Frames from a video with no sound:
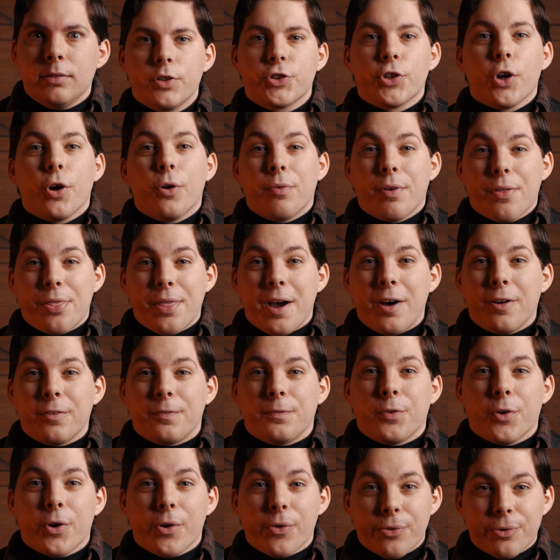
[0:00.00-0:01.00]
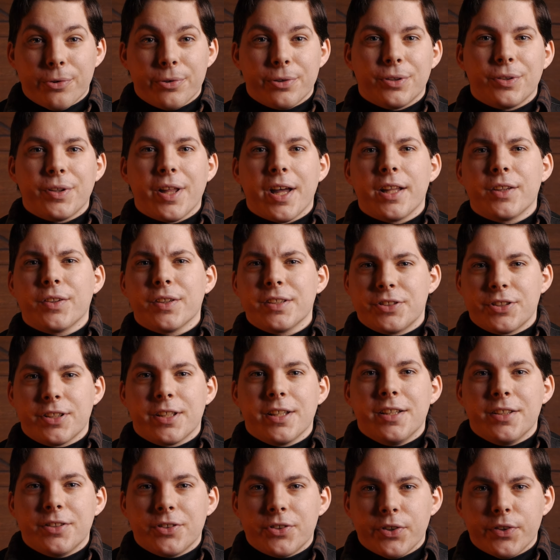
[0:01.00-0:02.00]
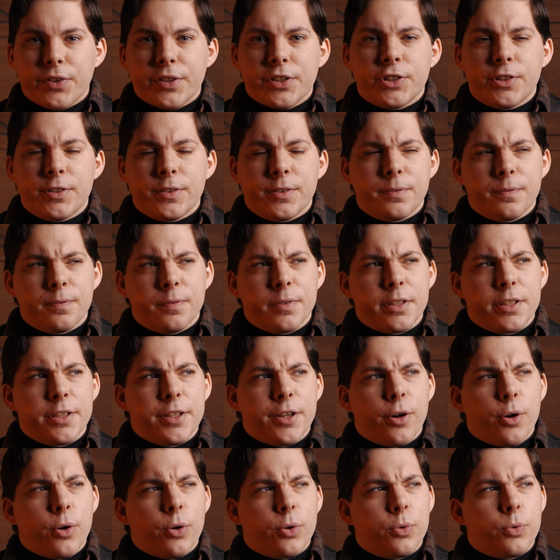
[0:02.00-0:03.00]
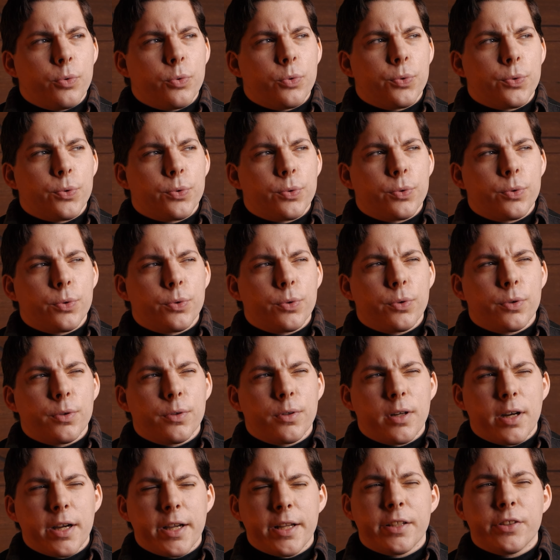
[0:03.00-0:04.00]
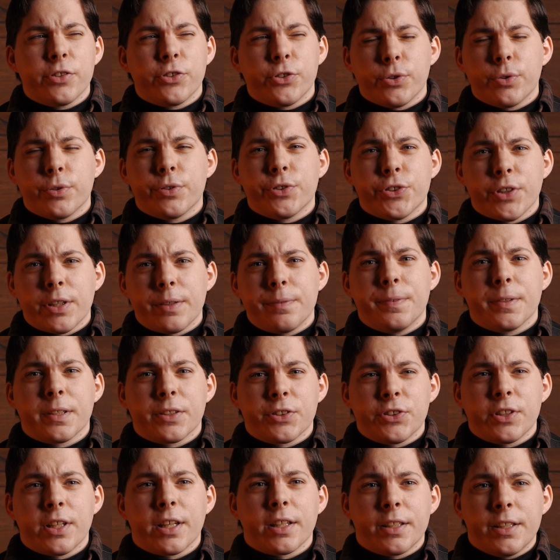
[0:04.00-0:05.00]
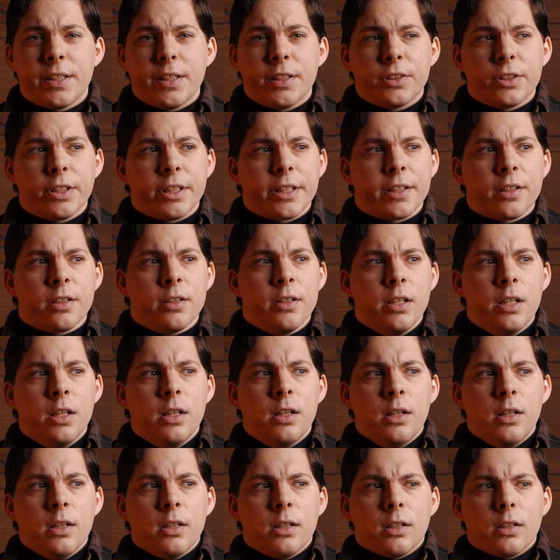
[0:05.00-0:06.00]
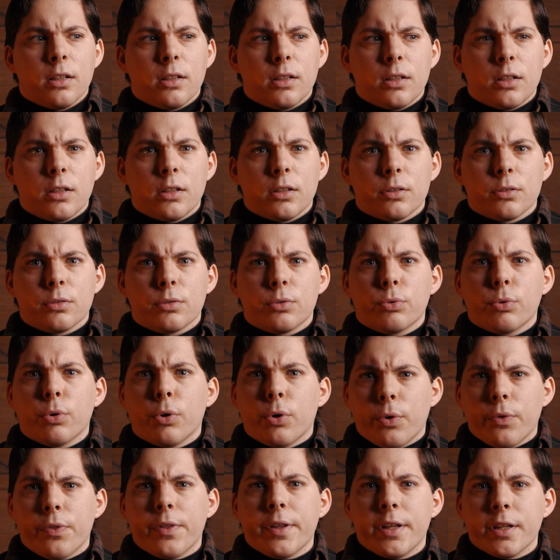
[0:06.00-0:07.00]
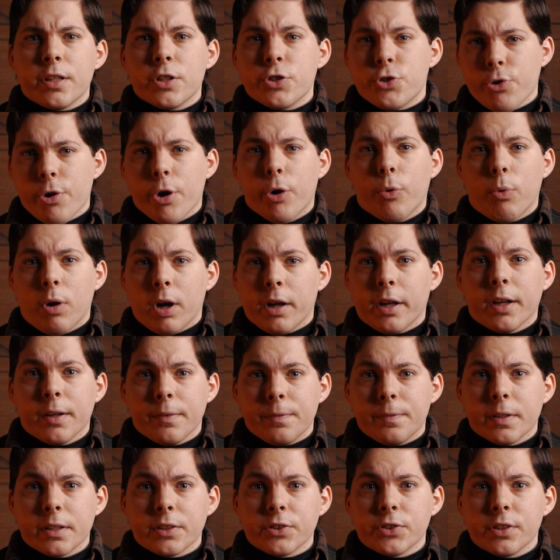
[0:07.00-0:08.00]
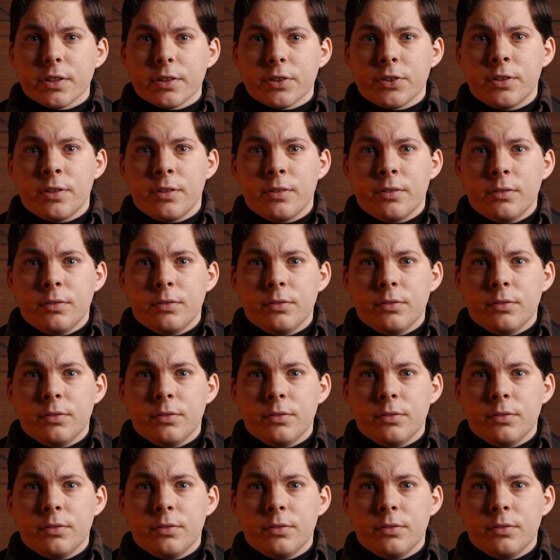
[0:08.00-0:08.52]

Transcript: So without further delay, let's get into this video right as soon as I fix that key light. Roll the intro while I fix this.